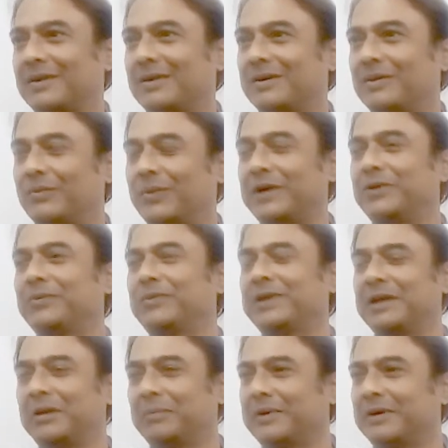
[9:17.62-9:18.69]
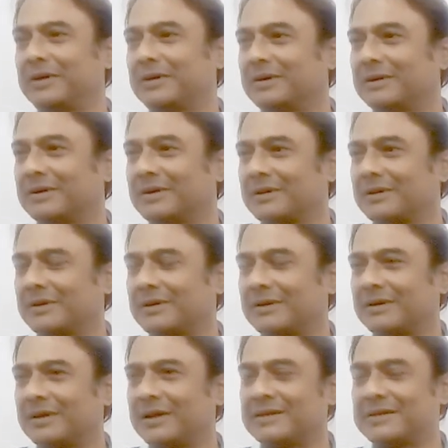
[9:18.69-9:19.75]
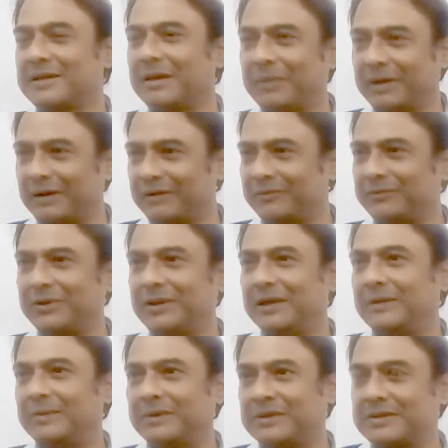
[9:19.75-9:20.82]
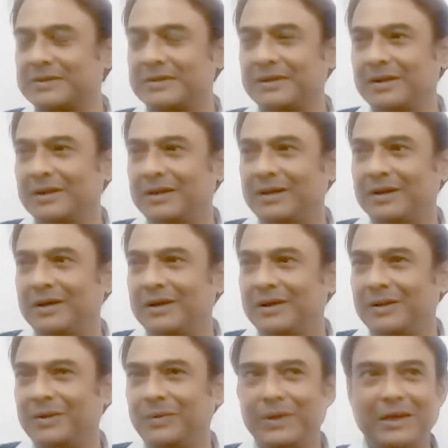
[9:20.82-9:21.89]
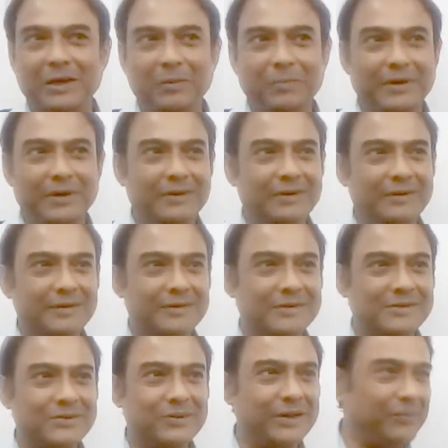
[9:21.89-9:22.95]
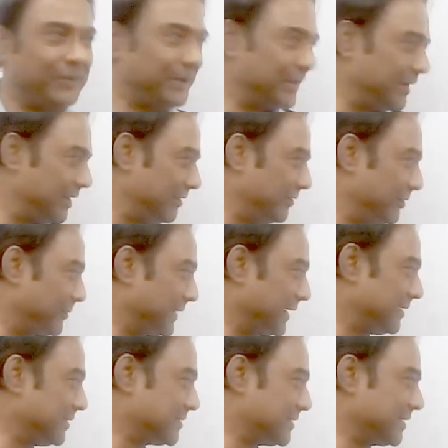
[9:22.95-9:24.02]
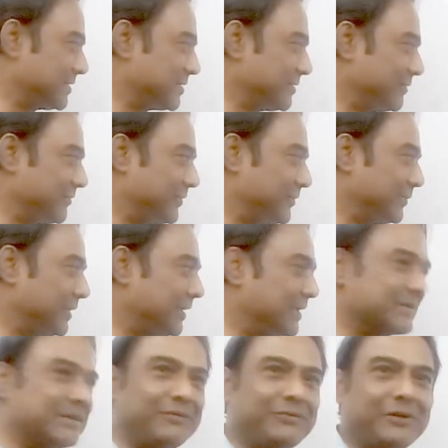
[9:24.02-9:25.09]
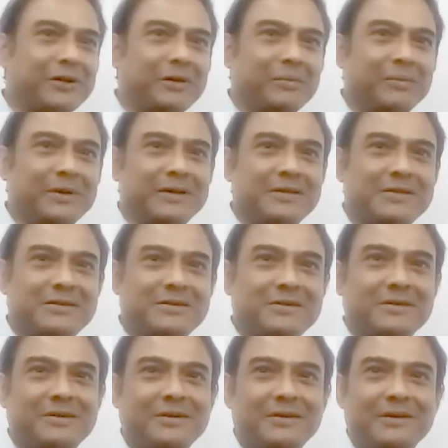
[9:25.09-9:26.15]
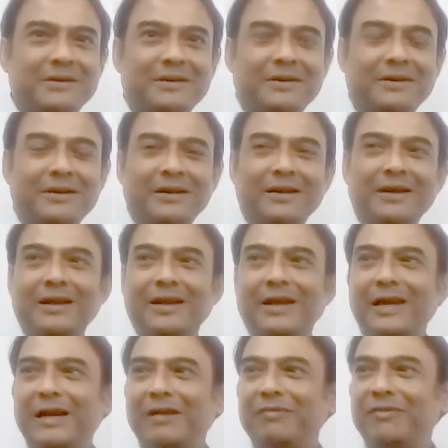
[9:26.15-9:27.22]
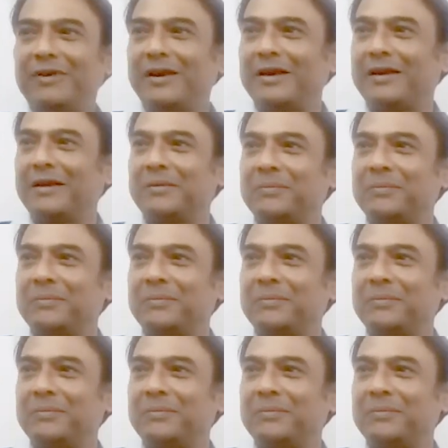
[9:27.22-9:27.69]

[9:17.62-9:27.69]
Why do we keep a class timing of 3 hours? We keep it so that we can give you practice texts of 2 hours and 40 minutes every day.